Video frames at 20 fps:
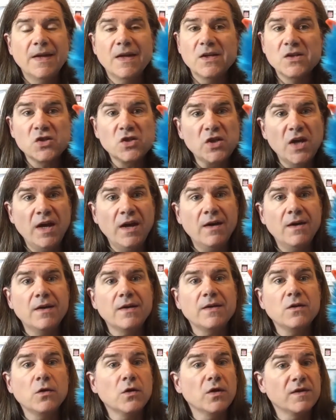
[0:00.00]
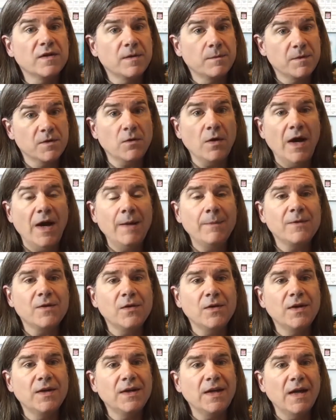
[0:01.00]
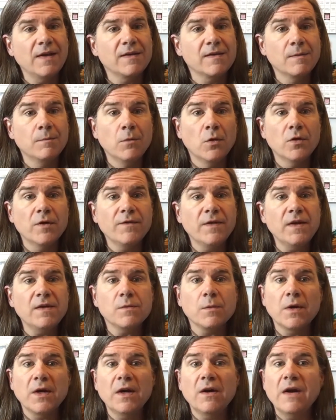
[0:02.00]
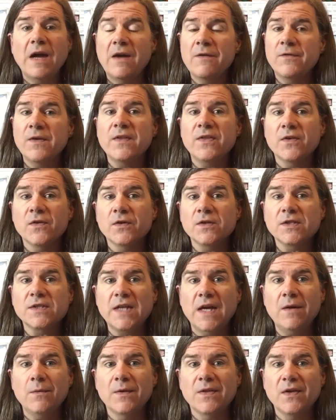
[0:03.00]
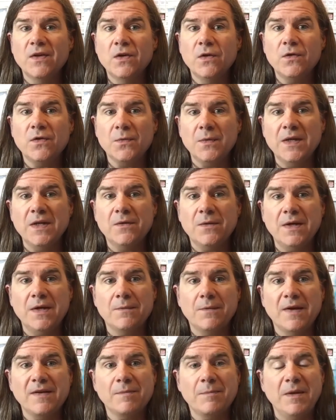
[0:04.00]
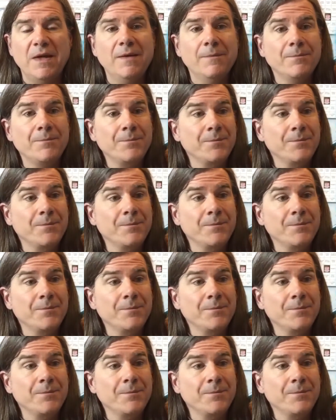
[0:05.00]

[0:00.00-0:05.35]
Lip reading: And they can share. You could subscribe so you can get some more of these. We're here every Thursday with a new 3-ingredient recipe.